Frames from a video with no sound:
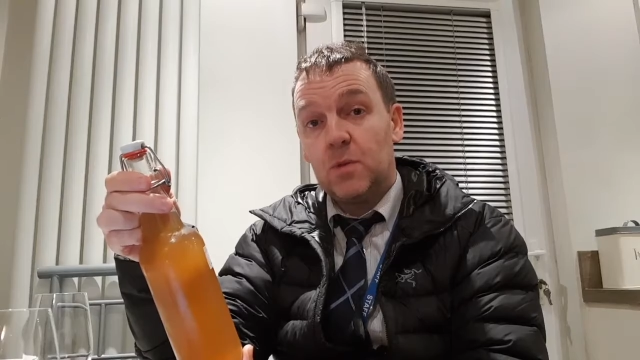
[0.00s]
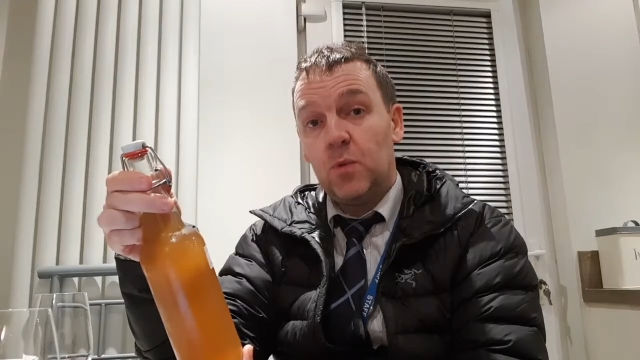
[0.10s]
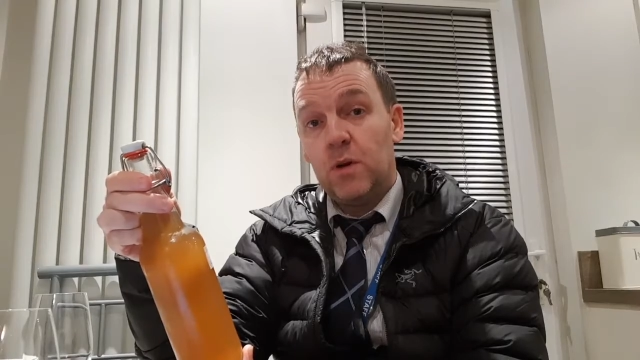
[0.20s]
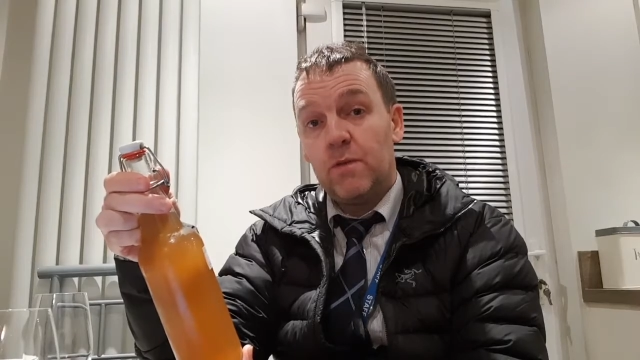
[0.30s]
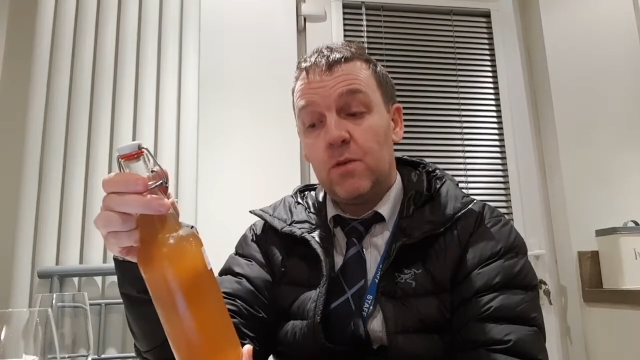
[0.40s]
or
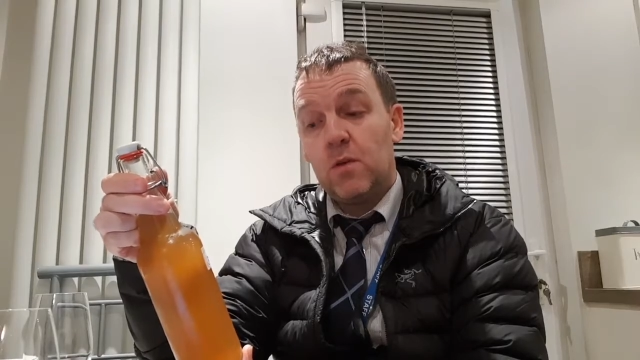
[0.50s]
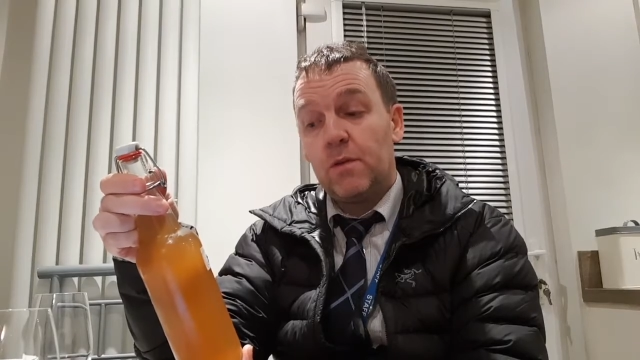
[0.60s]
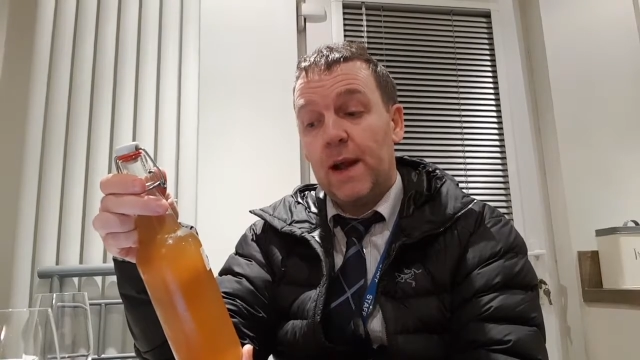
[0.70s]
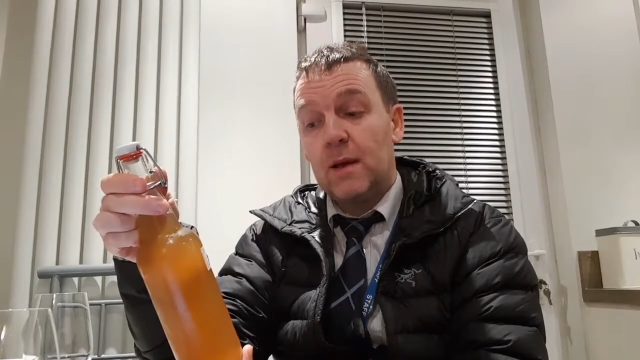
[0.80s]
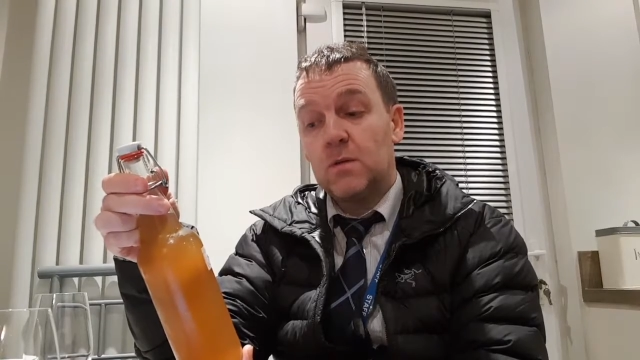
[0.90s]
0.4 of
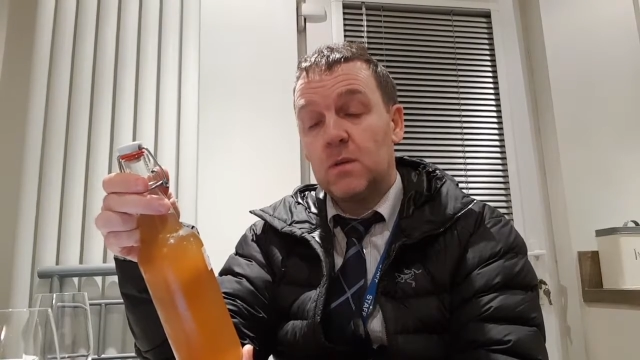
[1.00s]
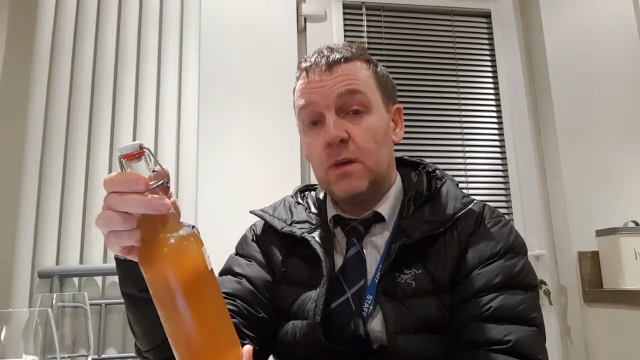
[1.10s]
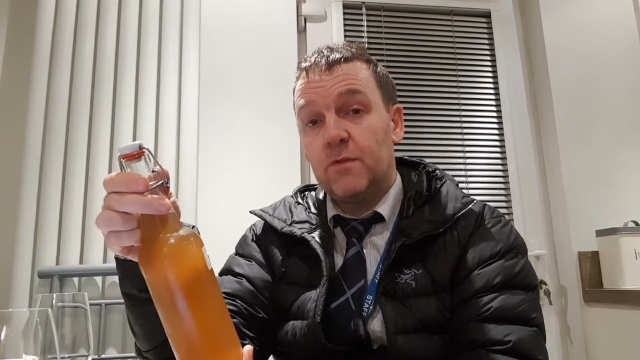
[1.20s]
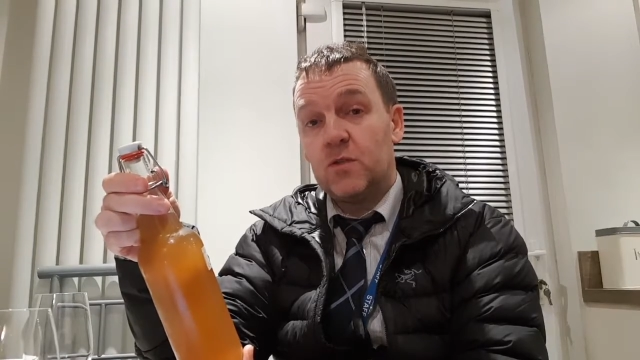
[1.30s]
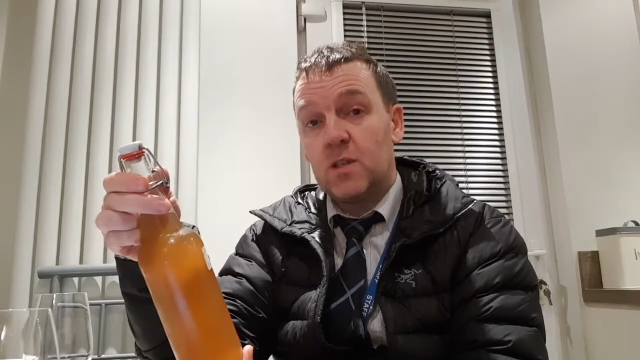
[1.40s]
an ounce
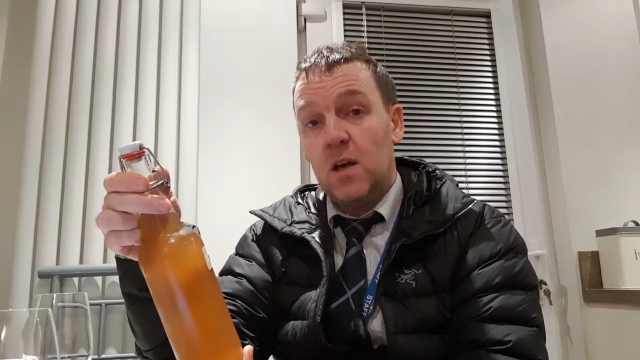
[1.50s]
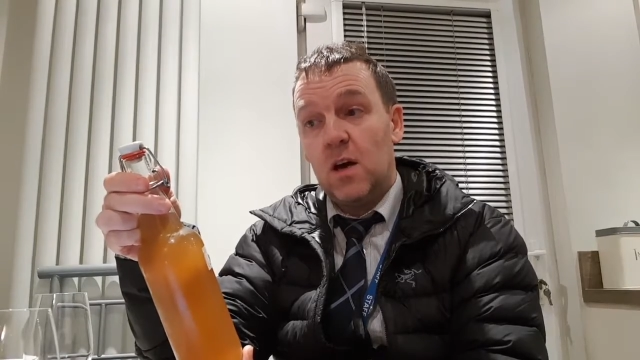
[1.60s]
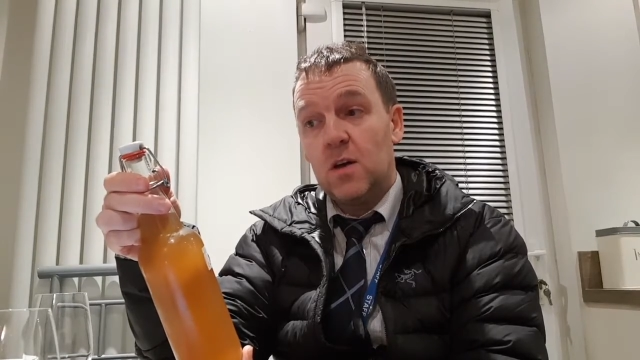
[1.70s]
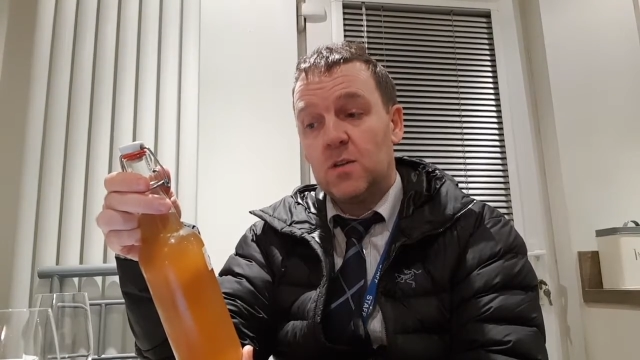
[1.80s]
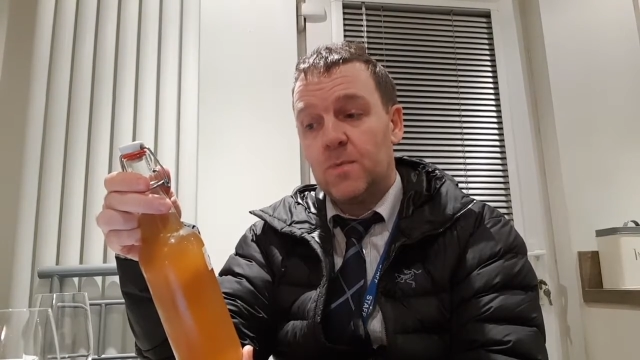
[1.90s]
of
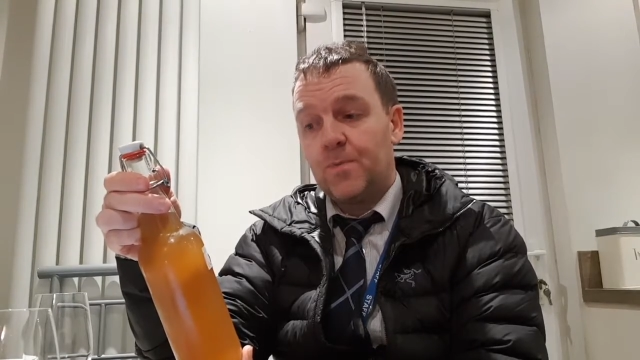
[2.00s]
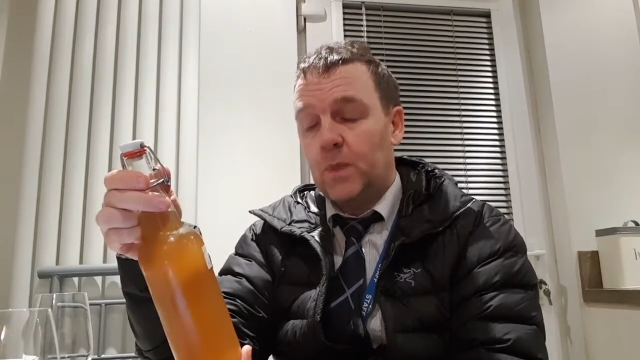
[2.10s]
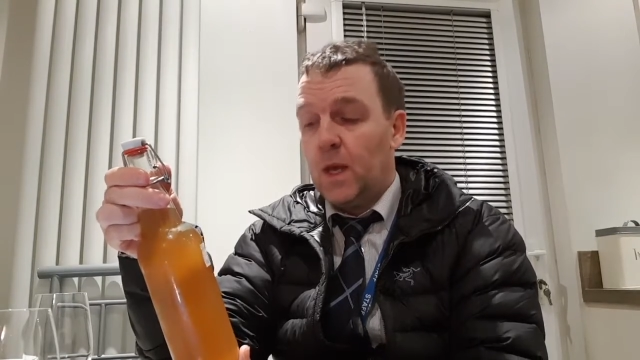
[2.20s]
SARS.